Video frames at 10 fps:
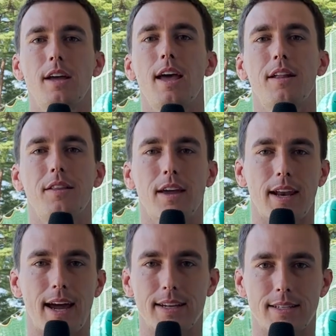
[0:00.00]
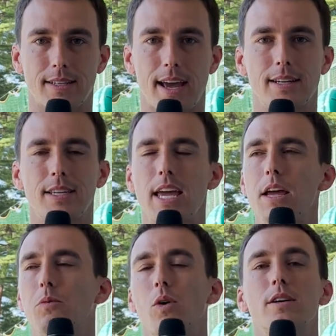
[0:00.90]
in the United States.
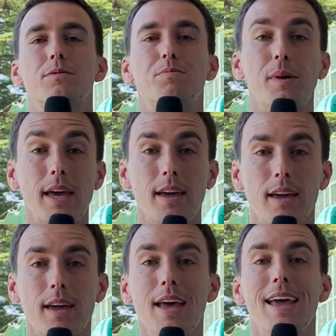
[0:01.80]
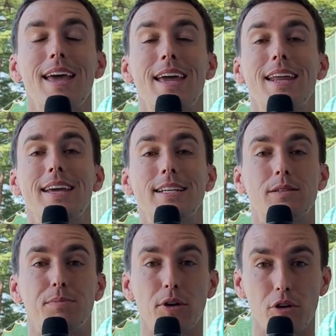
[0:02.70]
It was big. It is
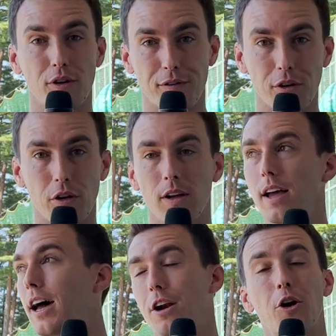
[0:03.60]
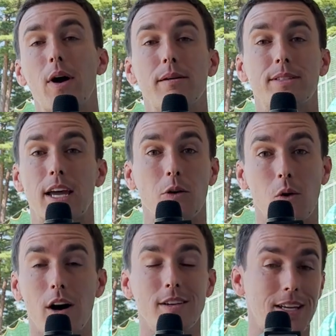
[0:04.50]
beautiful. I don't know why I'm saying
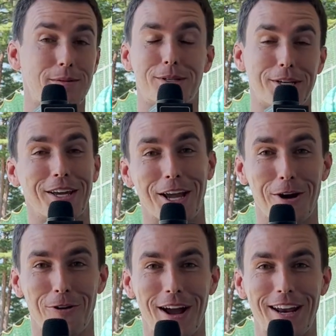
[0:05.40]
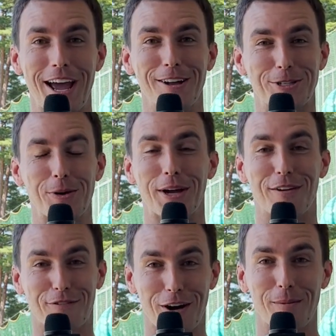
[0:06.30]
was. I'm sitting here right now doing
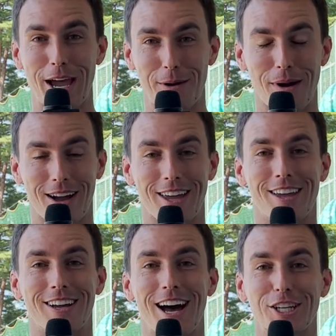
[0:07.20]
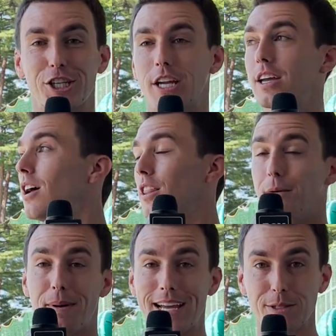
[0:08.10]
it from Hanamaki Higashi, the
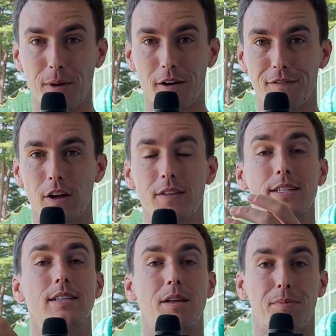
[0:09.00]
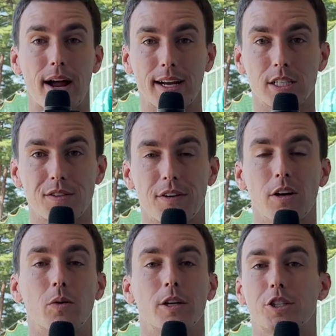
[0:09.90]
baseball field. This is the practice
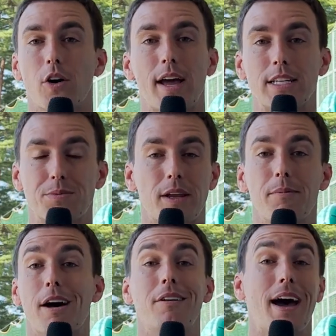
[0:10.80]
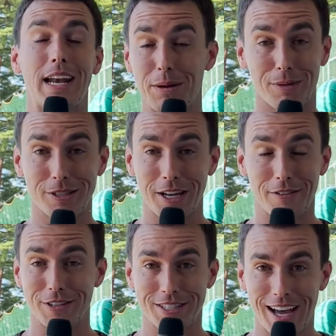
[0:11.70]
field where Shohei spent about 90%
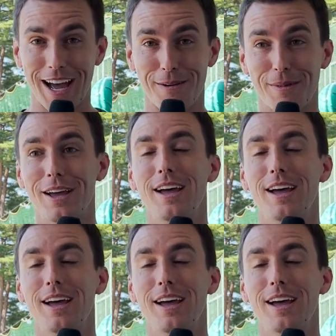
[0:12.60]
of his time.